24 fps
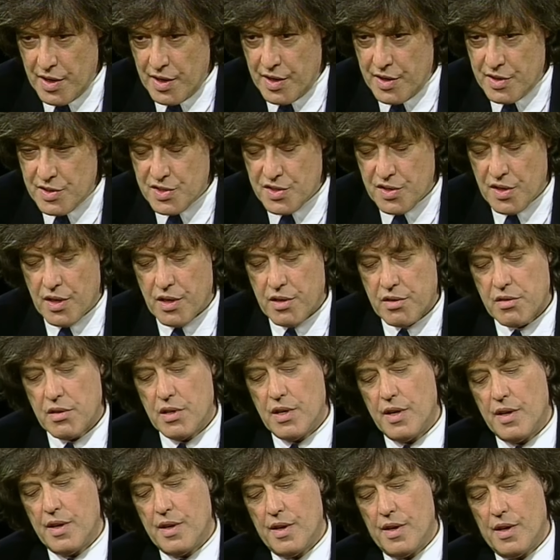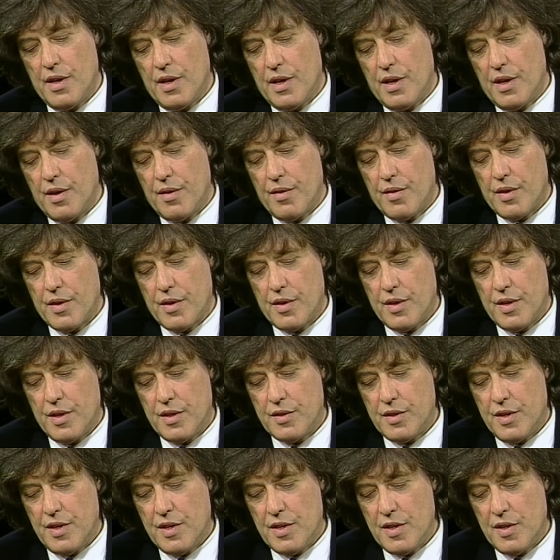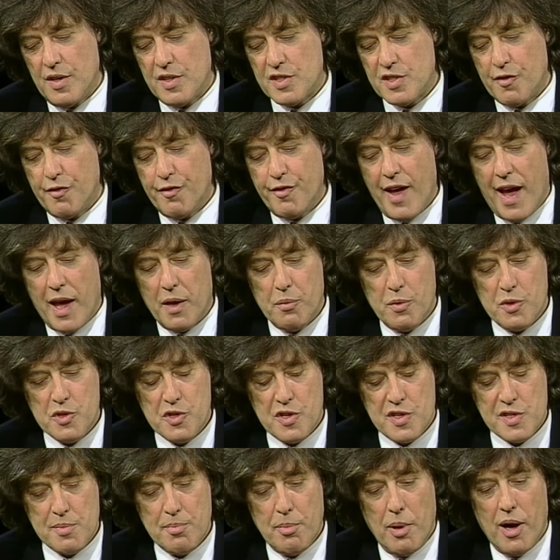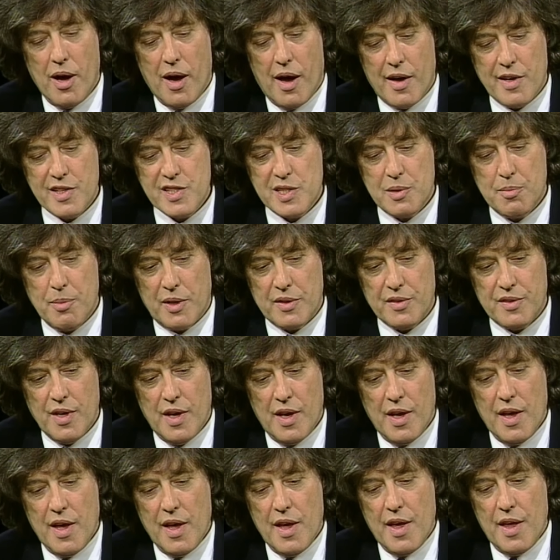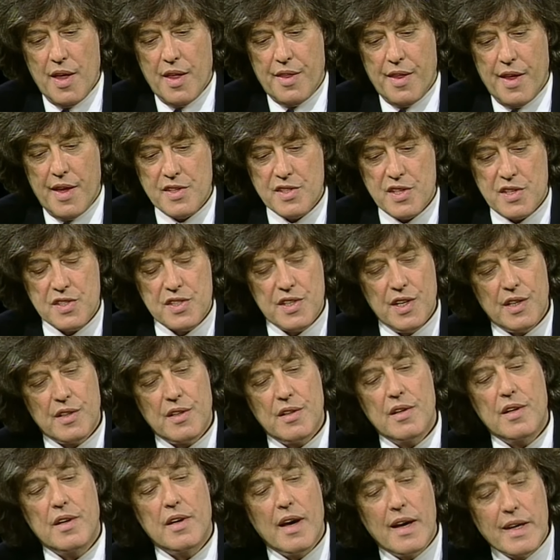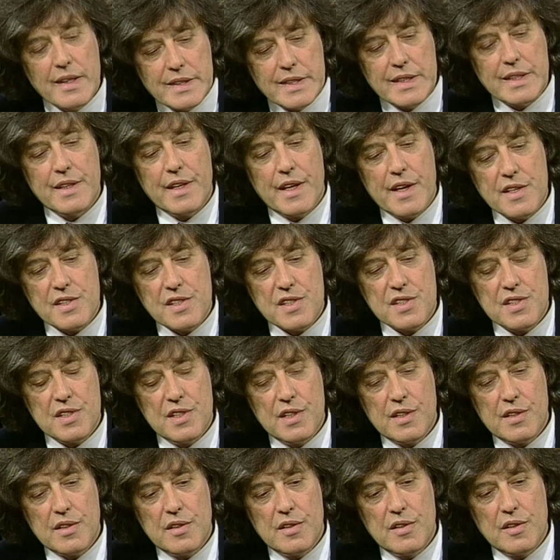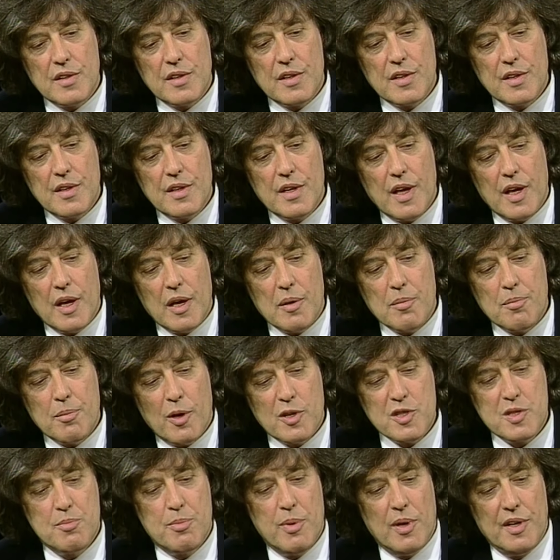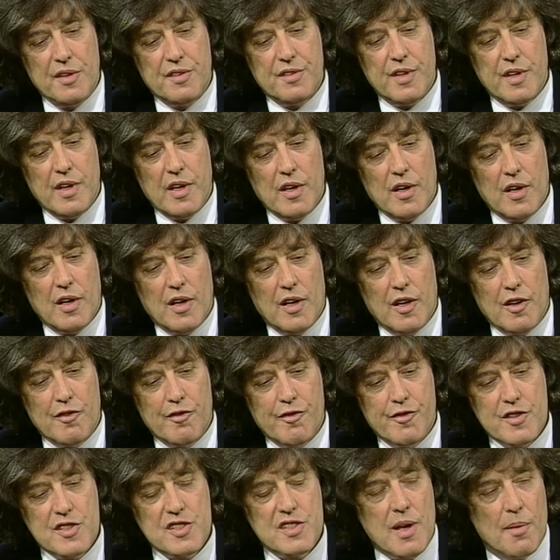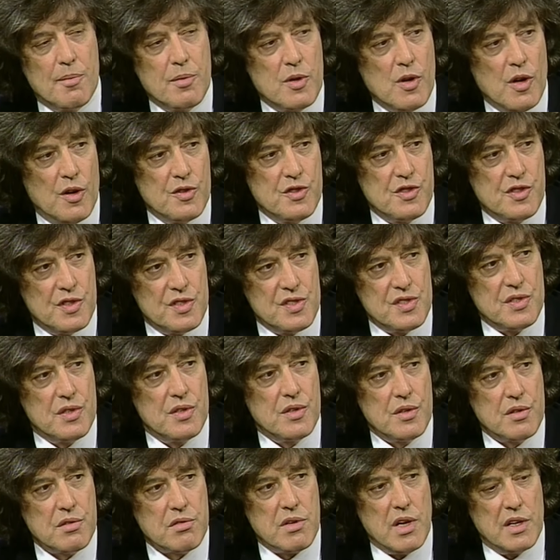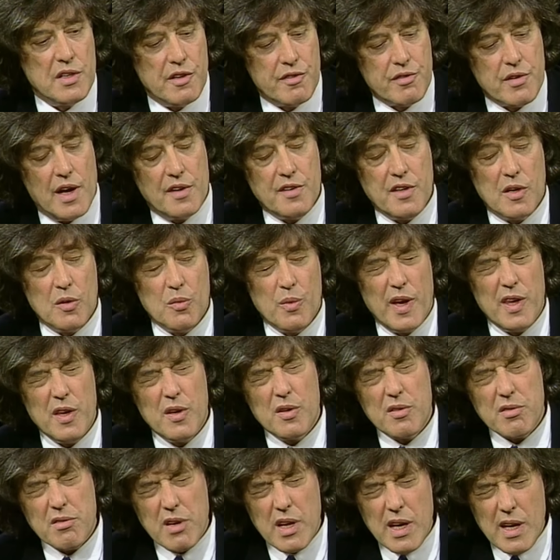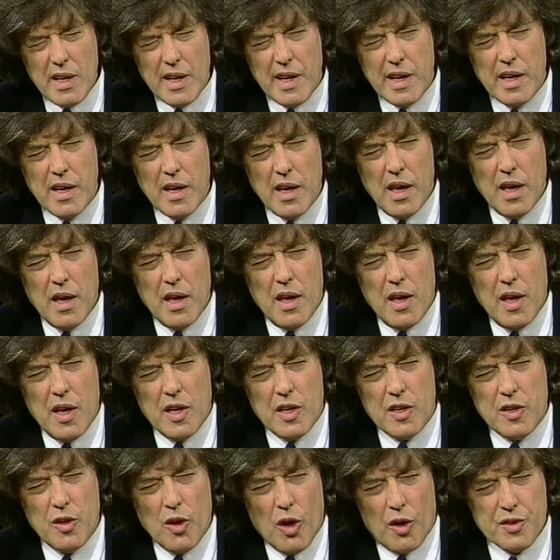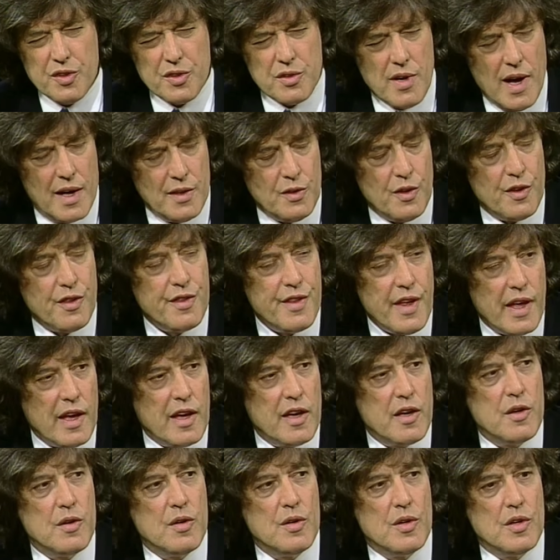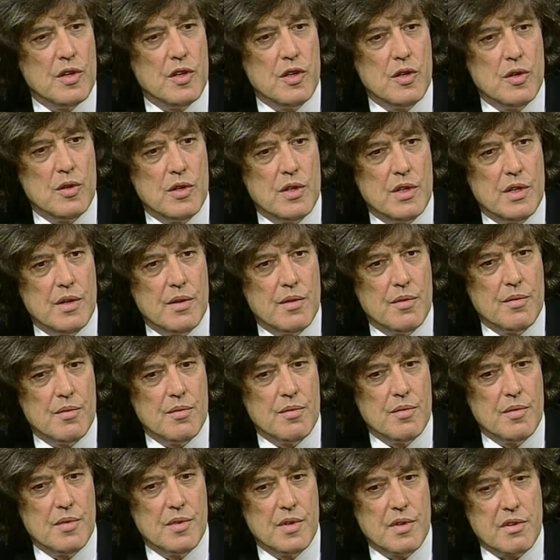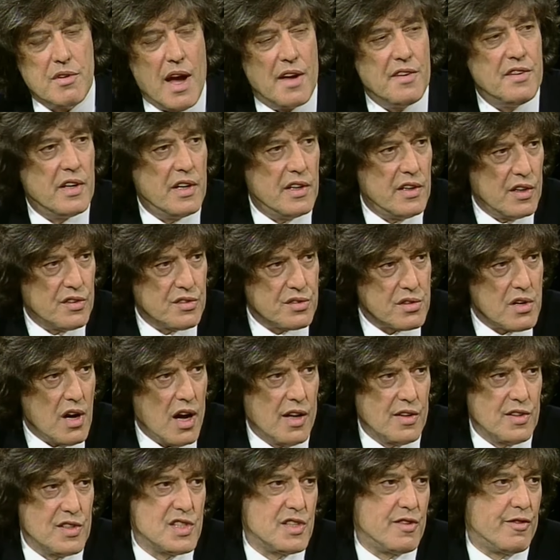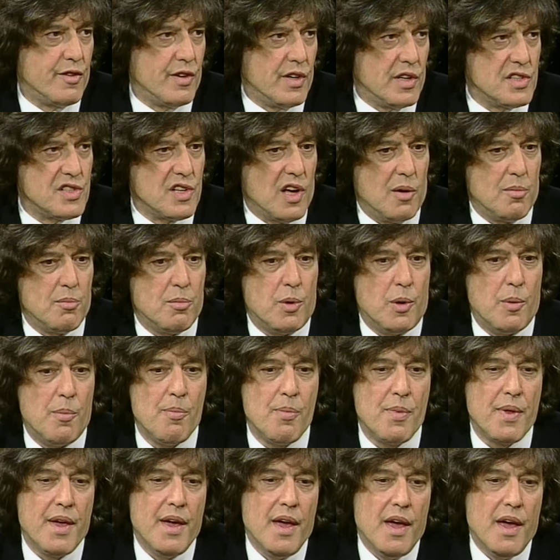is uh, uh, it, it's a fad which has passed, but there's a certain there's a certain uh, possibility of subconscious creative writing where you're really not trying to think. You're you're writing in a trance, for example.